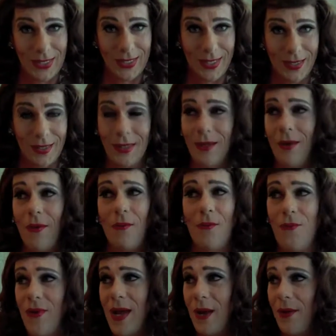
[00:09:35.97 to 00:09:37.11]
It's a
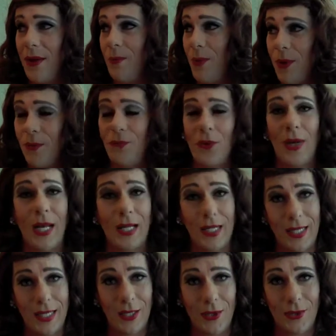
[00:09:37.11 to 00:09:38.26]
very beautiful,
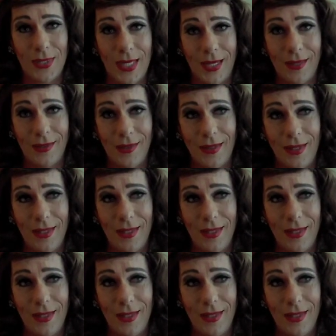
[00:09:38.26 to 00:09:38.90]
elegant hotel.